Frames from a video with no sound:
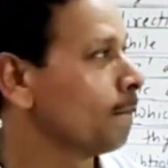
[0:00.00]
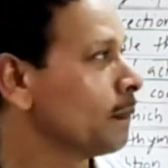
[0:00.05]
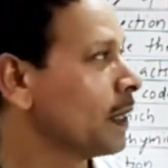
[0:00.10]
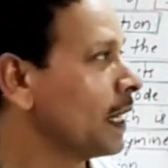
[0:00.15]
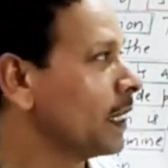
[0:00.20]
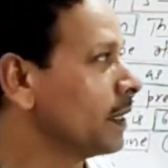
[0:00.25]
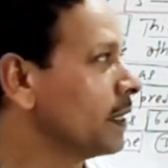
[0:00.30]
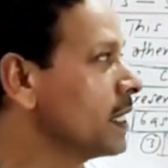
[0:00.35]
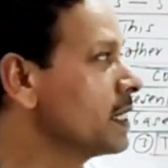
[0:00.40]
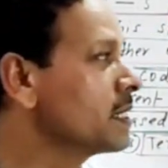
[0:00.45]

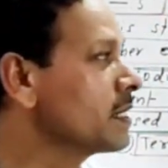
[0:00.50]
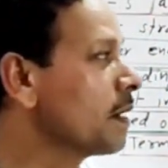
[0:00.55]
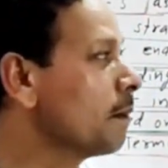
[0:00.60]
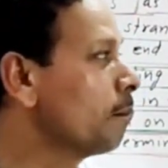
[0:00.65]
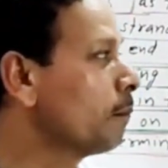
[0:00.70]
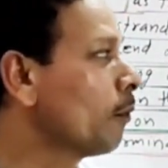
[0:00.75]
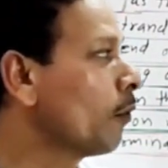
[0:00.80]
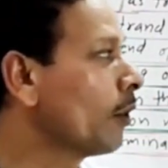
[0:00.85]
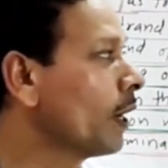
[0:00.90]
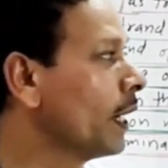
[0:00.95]
and this
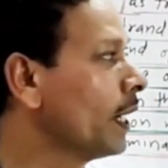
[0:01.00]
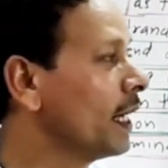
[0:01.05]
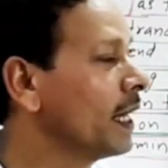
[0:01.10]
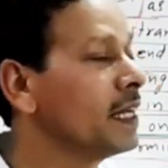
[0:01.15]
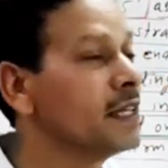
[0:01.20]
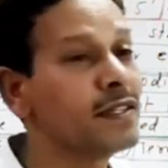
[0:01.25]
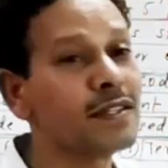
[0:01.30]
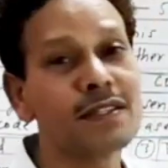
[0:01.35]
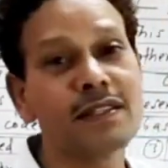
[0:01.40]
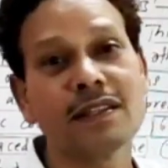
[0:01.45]
component
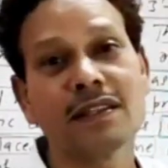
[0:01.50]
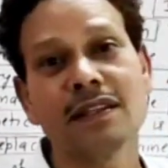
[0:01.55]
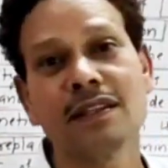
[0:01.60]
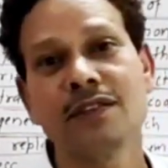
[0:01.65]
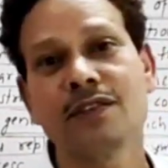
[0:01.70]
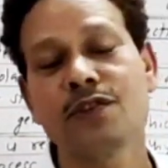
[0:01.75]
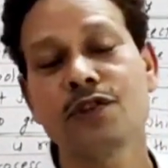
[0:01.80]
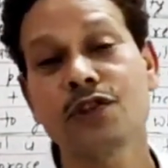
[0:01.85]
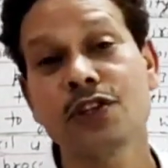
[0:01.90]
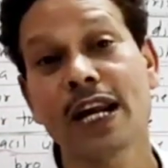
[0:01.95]
is
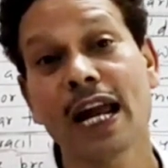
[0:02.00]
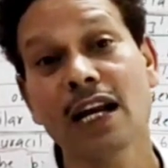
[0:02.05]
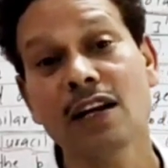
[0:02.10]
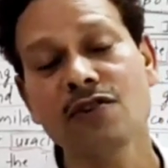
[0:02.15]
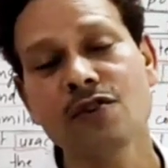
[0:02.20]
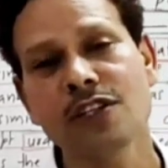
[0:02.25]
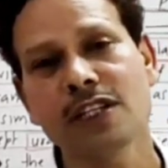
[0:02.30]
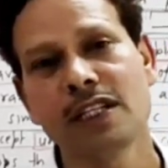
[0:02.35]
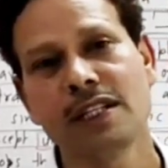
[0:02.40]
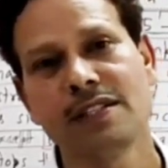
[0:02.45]

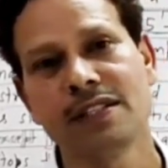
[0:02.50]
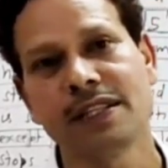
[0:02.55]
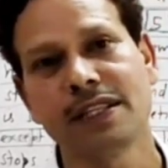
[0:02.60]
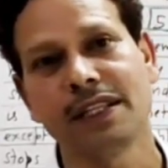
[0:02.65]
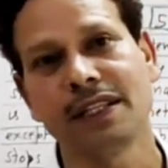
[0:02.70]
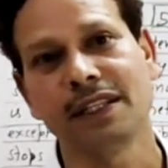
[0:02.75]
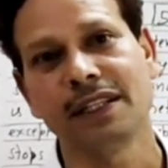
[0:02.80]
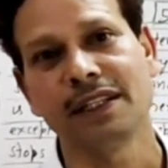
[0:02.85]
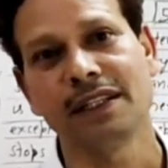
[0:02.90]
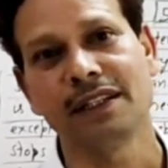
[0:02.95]
structural
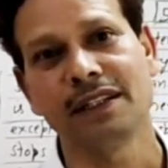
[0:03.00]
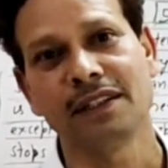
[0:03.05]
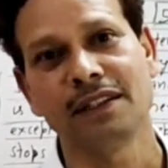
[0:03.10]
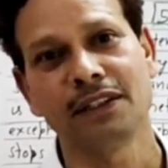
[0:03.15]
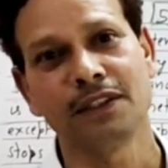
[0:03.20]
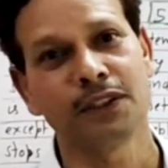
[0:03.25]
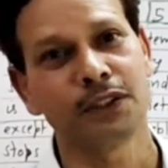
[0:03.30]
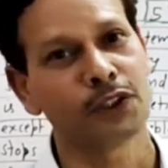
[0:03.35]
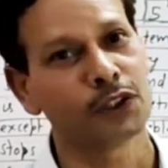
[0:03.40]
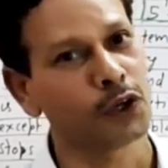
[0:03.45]
gene.
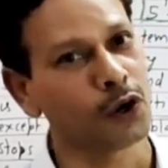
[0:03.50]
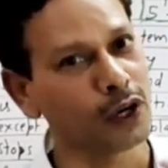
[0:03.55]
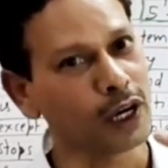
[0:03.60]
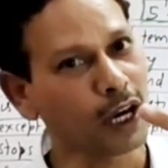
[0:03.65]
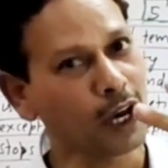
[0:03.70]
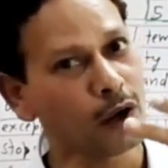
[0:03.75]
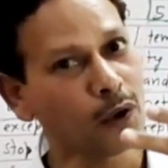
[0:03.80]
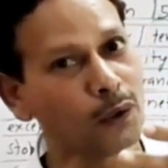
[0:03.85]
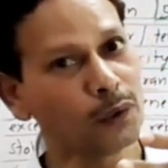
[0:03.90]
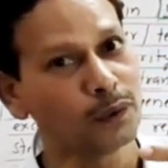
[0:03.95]
Note
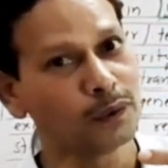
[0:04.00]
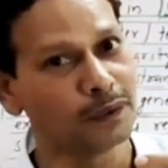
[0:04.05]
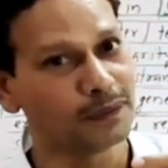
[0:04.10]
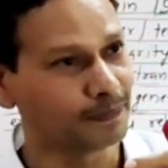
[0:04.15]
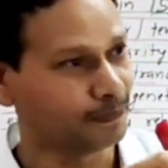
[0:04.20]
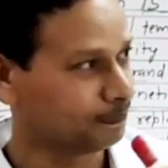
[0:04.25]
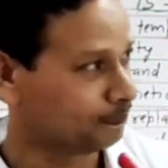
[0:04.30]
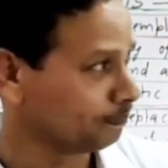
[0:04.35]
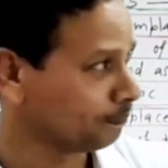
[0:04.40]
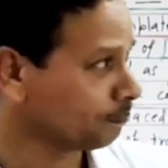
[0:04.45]

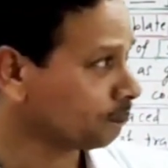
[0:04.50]
down,